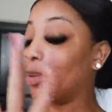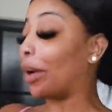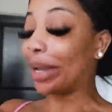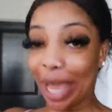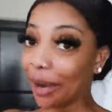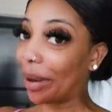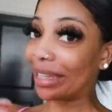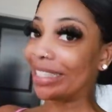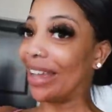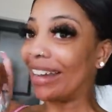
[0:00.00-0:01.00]
me walk y'all
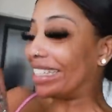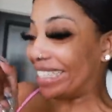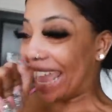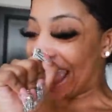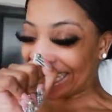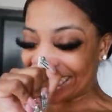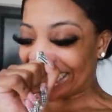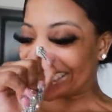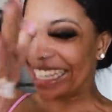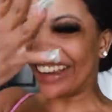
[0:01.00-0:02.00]
around so y'all can see how
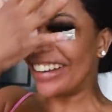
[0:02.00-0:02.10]
looks and your